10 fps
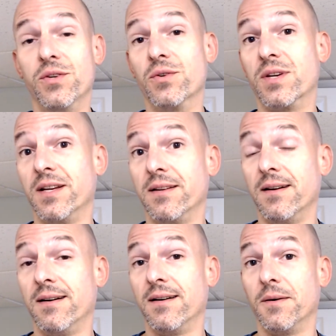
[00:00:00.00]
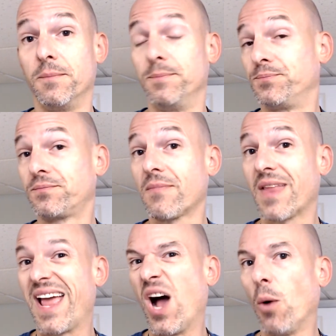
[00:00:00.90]
can. Um,
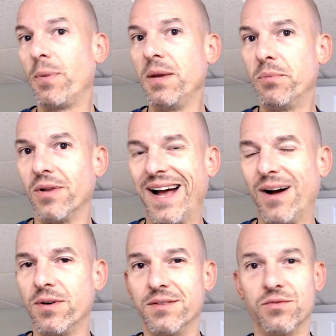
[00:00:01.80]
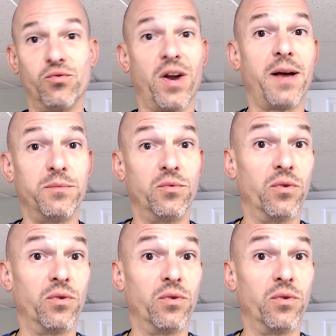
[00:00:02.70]
help people out and grab you